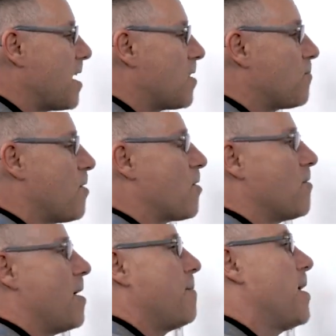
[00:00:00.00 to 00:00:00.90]
of the
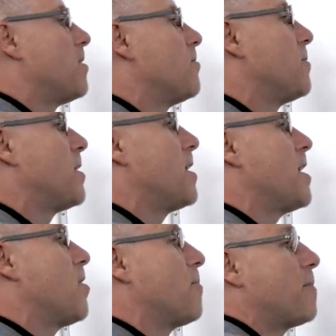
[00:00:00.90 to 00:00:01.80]
program boundary, we're going to get
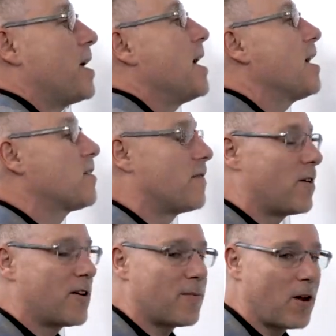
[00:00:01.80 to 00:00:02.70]
our PS
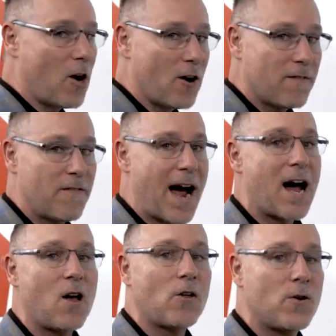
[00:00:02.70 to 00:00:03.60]
variable, our
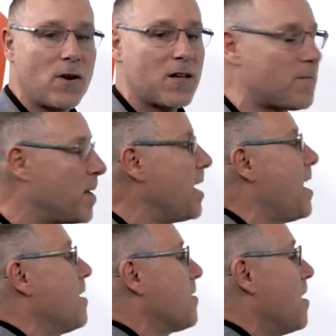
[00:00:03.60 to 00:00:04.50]
valueless
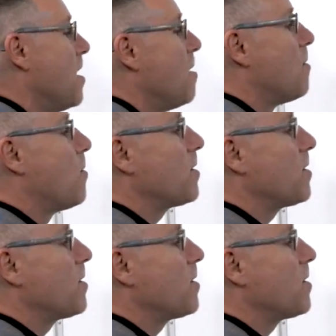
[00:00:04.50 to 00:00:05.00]
PS. But what's